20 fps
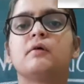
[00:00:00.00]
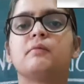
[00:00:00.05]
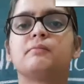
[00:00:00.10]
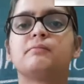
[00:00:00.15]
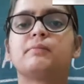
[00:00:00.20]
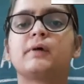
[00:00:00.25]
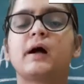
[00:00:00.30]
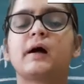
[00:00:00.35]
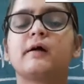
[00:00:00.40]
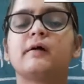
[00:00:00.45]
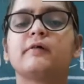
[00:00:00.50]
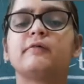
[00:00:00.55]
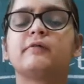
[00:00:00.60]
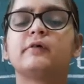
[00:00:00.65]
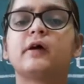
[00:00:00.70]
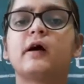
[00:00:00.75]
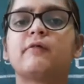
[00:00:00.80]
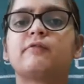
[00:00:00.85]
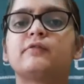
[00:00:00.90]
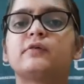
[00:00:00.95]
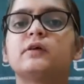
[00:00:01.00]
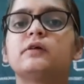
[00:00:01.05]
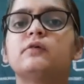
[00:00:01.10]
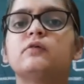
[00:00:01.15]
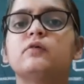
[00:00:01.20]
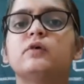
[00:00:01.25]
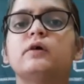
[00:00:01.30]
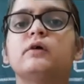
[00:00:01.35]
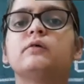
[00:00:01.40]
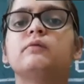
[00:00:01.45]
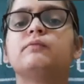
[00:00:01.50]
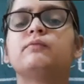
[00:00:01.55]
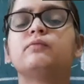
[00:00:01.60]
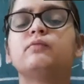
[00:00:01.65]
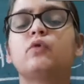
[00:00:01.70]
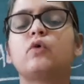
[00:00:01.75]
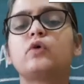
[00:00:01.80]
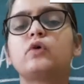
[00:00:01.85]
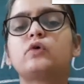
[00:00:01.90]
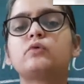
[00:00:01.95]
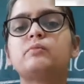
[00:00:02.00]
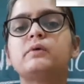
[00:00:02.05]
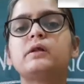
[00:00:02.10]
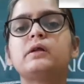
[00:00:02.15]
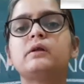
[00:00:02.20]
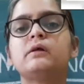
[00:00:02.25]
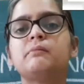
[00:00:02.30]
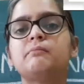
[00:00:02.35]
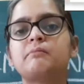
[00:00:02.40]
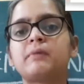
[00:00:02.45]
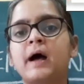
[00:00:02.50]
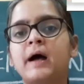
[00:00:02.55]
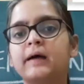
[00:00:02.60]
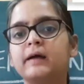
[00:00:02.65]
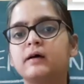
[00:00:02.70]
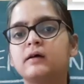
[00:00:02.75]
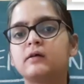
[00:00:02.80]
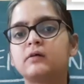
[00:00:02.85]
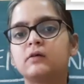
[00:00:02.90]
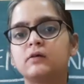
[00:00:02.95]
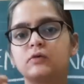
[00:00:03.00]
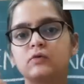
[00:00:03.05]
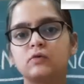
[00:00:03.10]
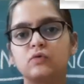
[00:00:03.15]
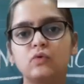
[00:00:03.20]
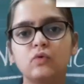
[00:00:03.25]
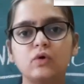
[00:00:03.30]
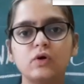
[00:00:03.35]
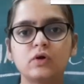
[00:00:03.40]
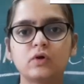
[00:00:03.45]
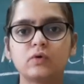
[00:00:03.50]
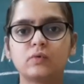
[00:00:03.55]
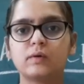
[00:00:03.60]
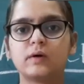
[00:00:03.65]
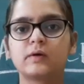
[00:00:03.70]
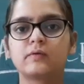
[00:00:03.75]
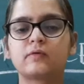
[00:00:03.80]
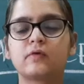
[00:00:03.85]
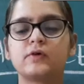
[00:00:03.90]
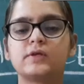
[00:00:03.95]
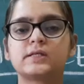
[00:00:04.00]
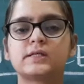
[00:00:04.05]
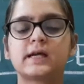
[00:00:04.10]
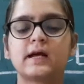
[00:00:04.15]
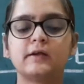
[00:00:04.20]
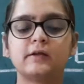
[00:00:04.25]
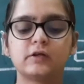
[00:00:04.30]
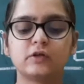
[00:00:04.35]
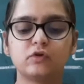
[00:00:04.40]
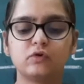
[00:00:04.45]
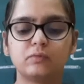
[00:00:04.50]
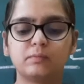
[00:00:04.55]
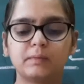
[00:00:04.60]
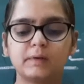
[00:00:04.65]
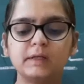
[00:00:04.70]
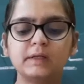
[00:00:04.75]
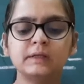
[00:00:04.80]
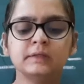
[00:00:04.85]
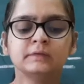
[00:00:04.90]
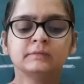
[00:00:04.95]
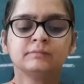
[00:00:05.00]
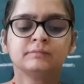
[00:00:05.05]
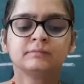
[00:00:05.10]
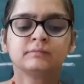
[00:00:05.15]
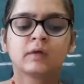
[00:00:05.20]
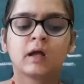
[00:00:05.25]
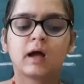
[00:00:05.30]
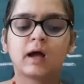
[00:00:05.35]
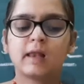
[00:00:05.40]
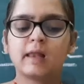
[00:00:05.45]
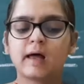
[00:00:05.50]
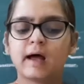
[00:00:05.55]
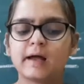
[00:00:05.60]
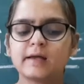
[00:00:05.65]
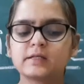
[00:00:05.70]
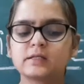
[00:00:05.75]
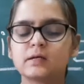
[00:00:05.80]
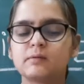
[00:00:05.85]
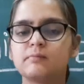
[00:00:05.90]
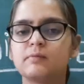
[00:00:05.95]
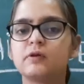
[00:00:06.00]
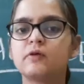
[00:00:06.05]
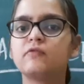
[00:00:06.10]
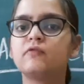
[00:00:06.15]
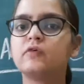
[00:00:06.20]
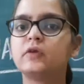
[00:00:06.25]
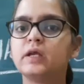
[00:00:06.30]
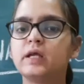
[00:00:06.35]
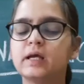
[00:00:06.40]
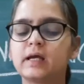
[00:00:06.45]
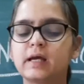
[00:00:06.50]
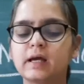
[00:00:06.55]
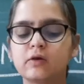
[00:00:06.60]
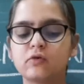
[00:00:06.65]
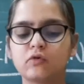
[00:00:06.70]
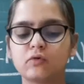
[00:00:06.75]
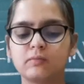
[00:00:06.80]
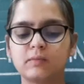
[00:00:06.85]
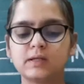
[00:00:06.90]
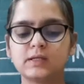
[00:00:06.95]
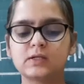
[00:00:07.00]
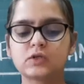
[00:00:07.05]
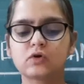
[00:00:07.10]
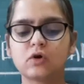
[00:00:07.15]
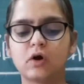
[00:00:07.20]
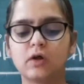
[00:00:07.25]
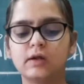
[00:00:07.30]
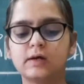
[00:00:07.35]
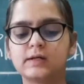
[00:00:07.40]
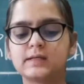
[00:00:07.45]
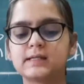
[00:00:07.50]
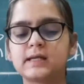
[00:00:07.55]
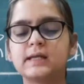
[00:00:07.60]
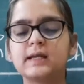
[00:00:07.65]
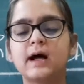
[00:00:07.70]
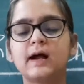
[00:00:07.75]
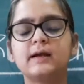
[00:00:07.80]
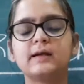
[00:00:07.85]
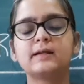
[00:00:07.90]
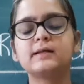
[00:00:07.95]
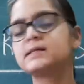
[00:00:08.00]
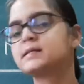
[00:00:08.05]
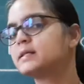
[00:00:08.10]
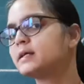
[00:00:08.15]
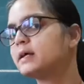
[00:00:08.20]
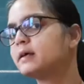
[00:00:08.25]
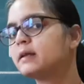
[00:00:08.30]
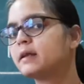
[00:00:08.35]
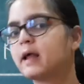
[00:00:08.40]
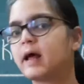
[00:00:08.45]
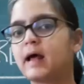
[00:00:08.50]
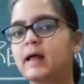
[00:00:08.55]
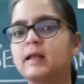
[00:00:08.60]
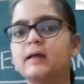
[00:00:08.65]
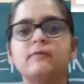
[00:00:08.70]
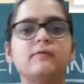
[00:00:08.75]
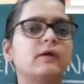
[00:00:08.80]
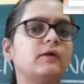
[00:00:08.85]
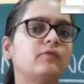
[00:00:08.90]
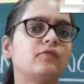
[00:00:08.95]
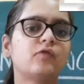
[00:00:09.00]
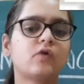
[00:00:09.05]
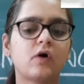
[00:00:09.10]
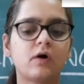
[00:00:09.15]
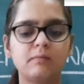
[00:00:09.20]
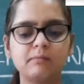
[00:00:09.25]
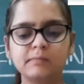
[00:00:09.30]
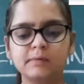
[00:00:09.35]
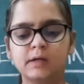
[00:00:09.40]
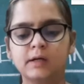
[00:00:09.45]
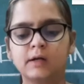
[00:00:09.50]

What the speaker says: after the Ottoman Empire ruled over Constantinople, a large number of Greek and Roman scholars and artists, they ran away from